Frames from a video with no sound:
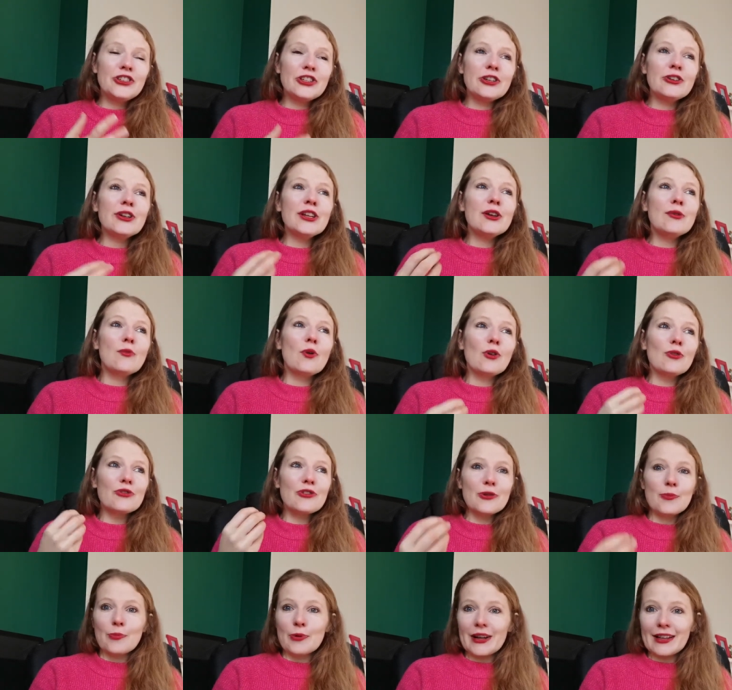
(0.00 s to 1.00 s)
do you
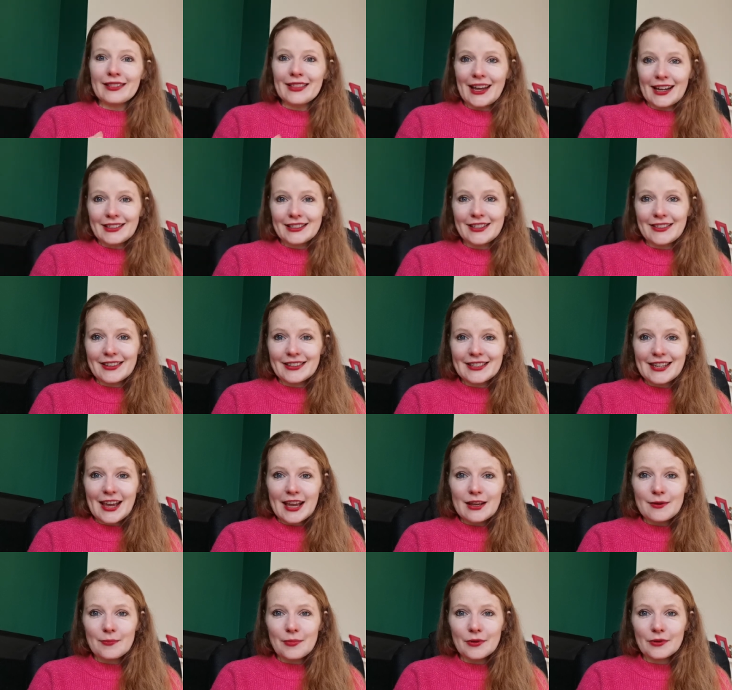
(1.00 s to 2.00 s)
want to bring that to the
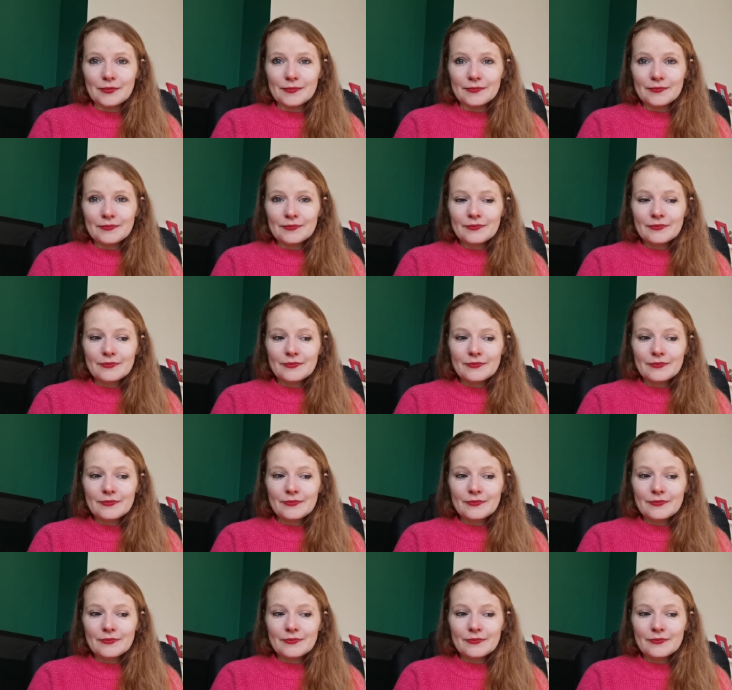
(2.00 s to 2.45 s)
table?